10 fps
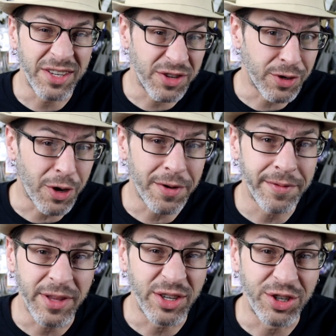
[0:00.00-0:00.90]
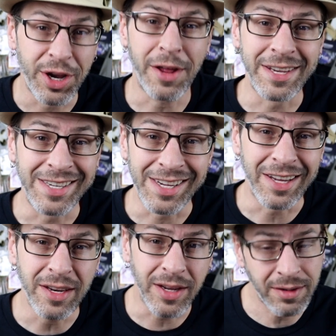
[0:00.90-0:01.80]
dissolve the
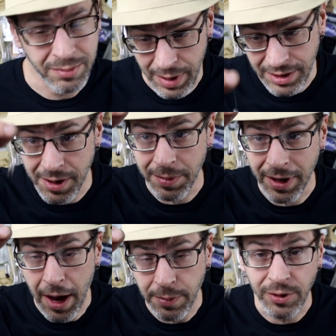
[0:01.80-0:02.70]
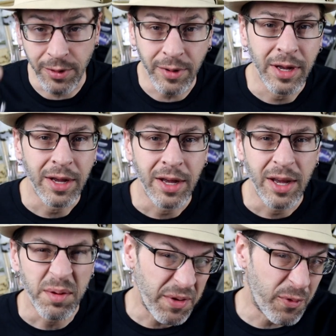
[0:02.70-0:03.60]
gelatin that makes up the capsule
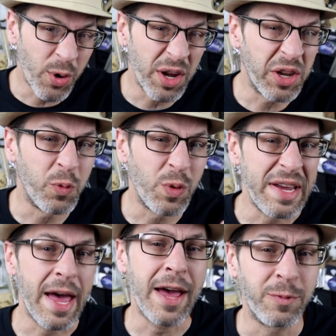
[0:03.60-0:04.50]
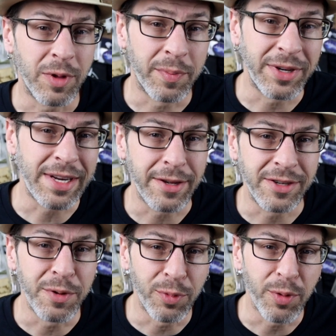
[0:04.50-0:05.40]
before it can react with the
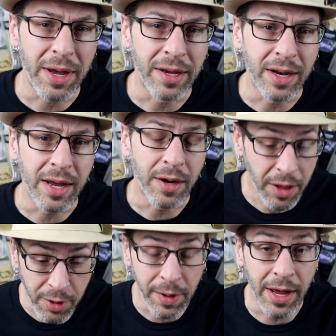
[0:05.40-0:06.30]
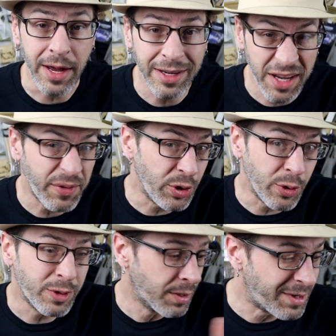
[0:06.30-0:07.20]
potassium permanganate, thereby giving
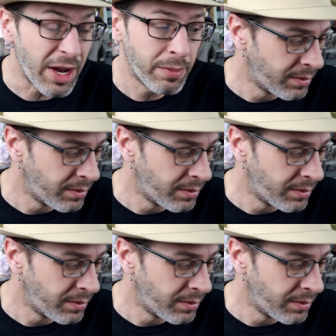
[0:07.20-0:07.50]
you some...